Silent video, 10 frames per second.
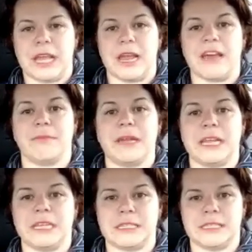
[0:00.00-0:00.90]
and have money
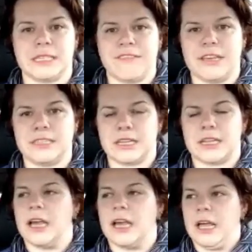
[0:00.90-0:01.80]
in savings, yet
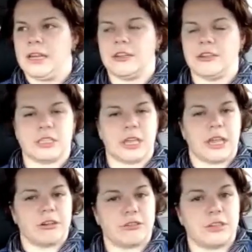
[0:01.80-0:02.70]
they're
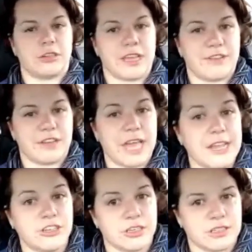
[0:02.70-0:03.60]
scared to take
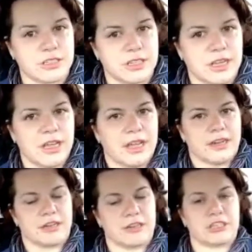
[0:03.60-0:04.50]
vacations.
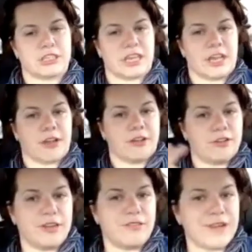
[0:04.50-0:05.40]
They're scared to
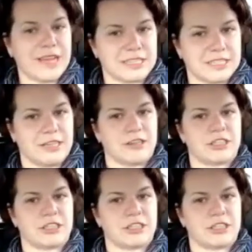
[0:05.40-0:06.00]
invest. They're